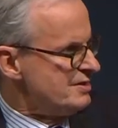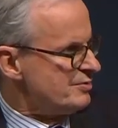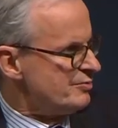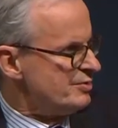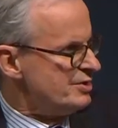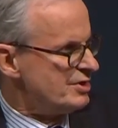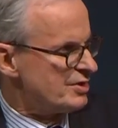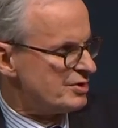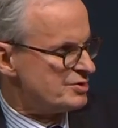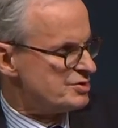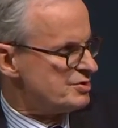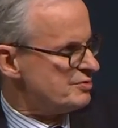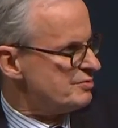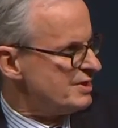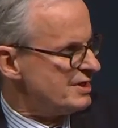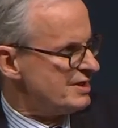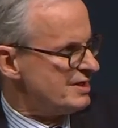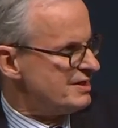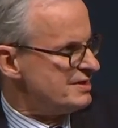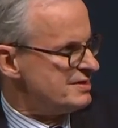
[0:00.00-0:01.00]
We are
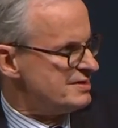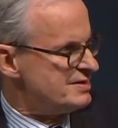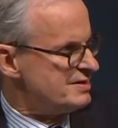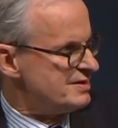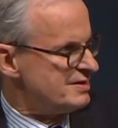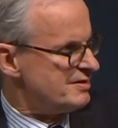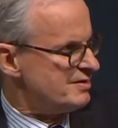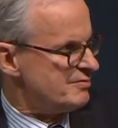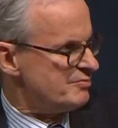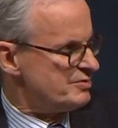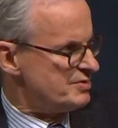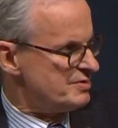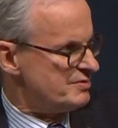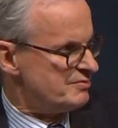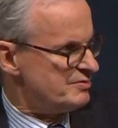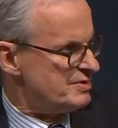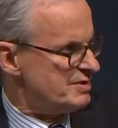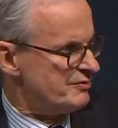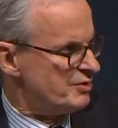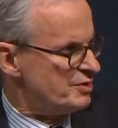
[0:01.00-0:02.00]
today
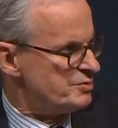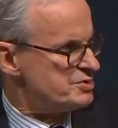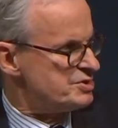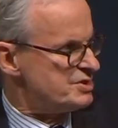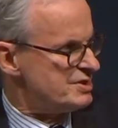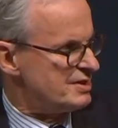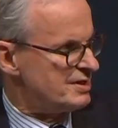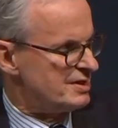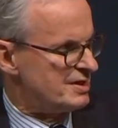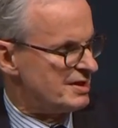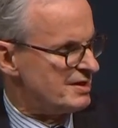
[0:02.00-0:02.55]
devoting,